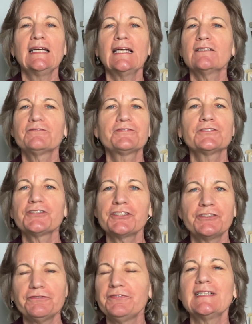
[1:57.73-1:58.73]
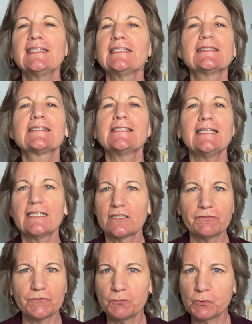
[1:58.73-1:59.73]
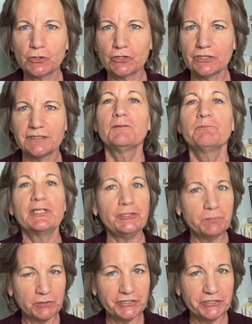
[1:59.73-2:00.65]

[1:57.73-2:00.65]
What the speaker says: At first, you feel like it's the end of the world, but you pull